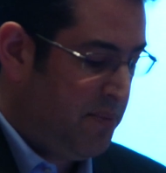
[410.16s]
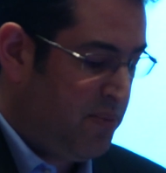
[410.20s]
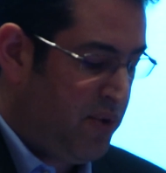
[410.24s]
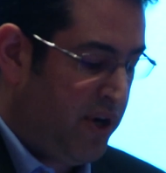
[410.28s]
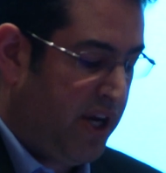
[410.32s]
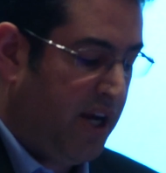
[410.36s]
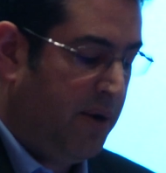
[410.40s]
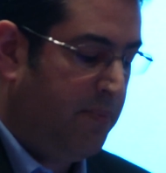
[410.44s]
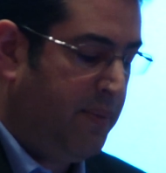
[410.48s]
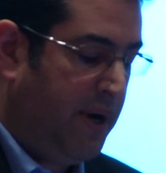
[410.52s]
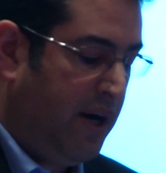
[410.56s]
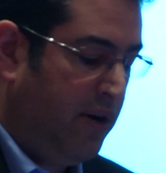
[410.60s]
to
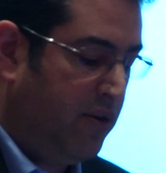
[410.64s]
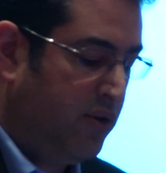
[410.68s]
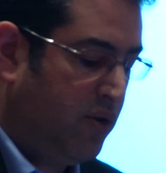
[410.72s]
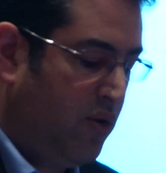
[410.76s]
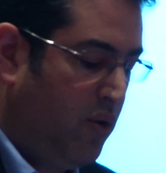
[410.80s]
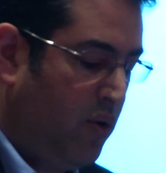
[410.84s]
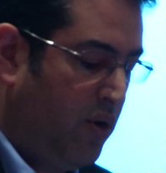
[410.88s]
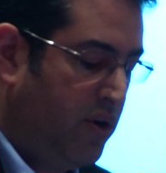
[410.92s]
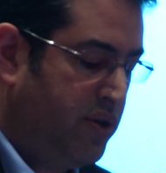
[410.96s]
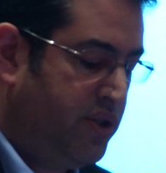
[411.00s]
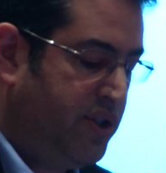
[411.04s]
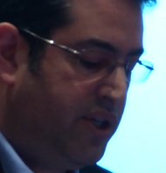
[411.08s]
bring about
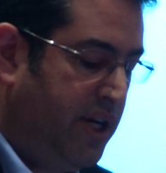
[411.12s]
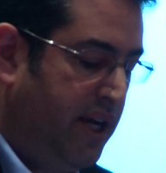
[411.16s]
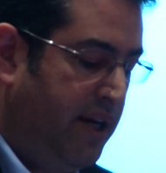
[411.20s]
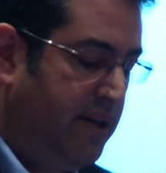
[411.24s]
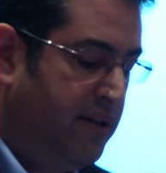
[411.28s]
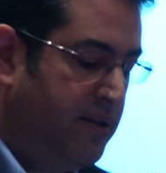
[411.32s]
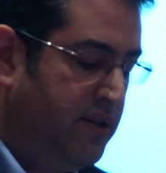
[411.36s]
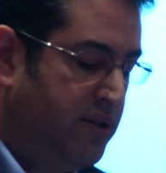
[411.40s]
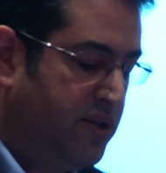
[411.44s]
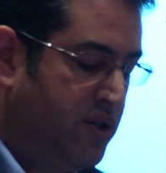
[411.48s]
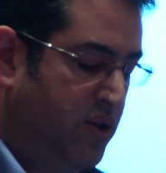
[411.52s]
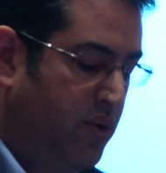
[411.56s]
core
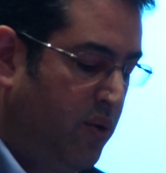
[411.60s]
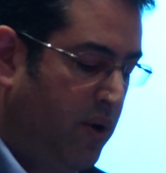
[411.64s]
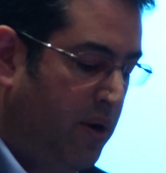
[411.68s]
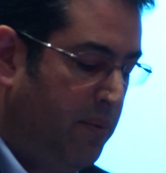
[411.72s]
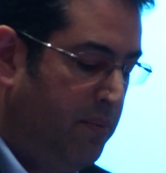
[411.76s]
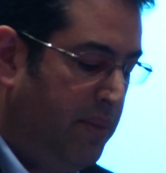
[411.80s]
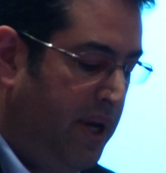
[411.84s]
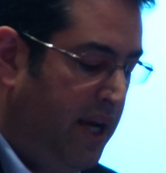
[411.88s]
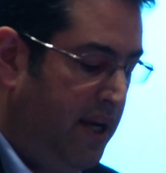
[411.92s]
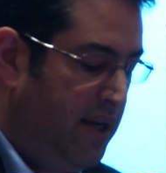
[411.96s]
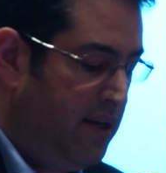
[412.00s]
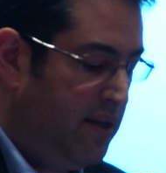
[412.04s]
changes to our
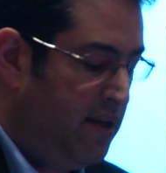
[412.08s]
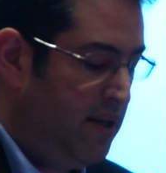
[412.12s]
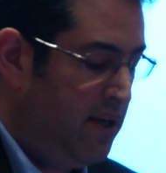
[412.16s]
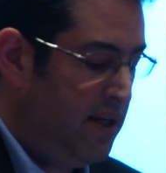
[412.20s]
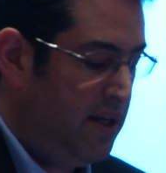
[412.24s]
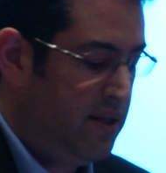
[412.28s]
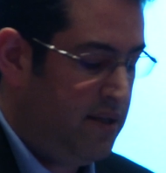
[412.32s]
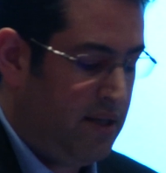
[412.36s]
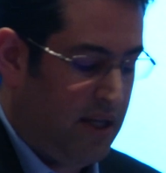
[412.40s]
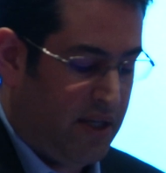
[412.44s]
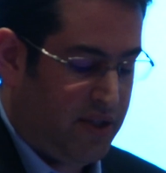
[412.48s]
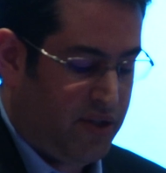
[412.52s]
main
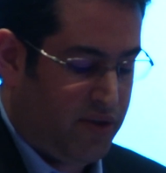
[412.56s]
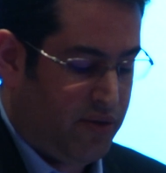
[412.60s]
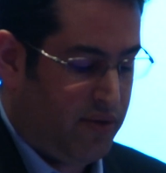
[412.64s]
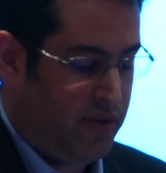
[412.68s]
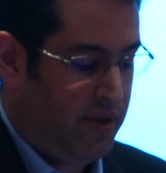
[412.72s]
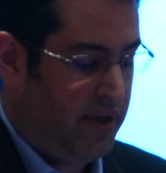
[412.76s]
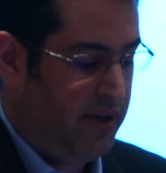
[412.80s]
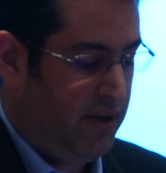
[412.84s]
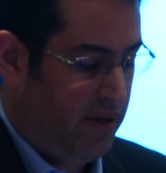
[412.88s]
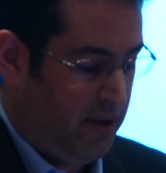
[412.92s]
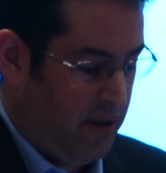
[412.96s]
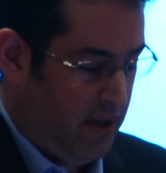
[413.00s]

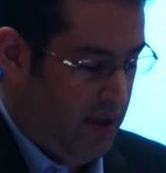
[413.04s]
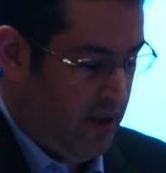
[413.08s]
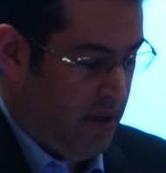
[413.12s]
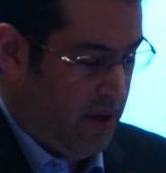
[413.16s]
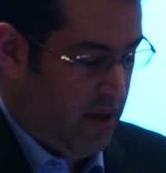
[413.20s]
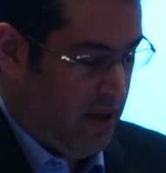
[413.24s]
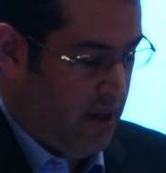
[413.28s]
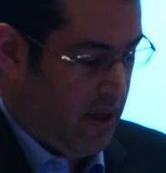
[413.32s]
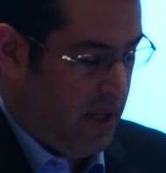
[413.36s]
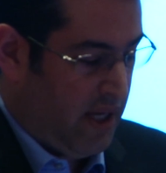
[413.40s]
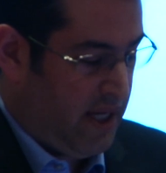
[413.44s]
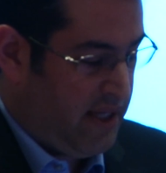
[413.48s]
industrial
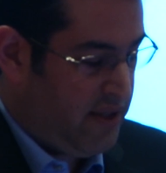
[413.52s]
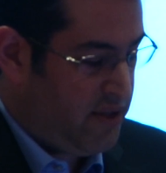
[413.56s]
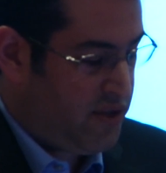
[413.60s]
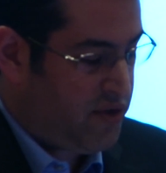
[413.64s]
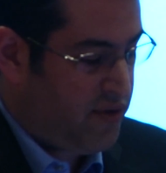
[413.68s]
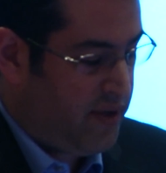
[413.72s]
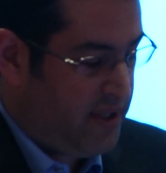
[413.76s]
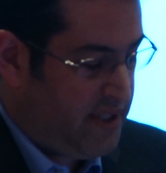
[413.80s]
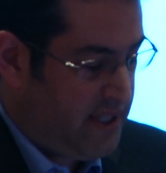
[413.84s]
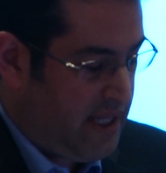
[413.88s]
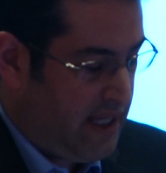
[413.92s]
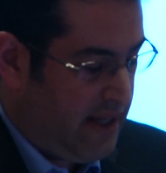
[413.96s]

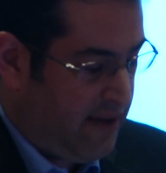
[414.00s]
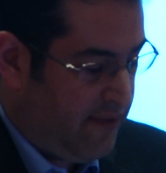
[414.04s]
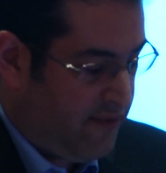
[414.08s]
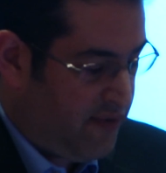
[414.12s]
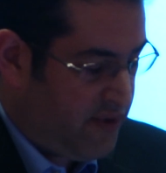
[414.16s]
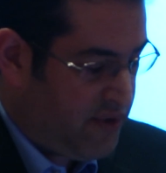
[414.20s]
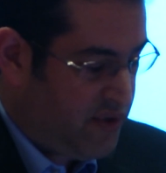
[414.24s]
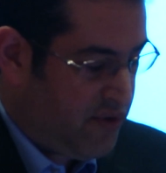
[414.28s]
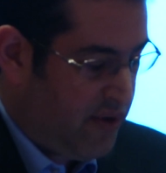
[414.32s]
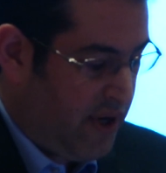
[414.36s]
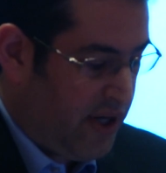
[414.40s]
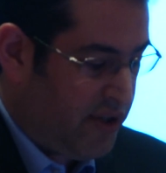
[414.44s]
industries and
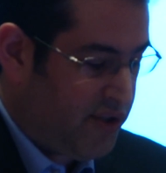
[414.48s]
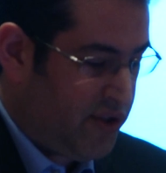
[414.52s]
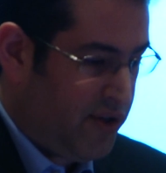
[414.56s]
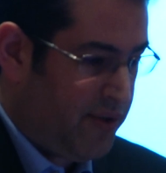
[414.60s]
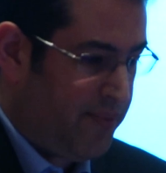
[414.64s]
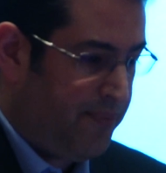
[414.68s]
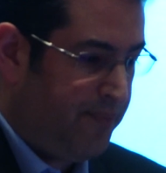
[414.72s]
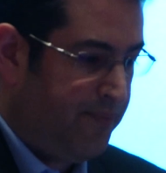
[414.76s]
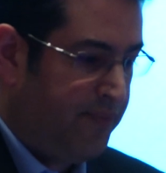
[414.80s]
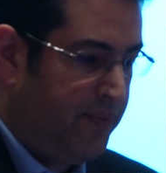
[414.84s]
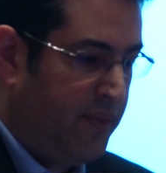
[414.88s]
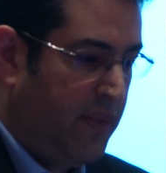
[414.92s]
infrastructure.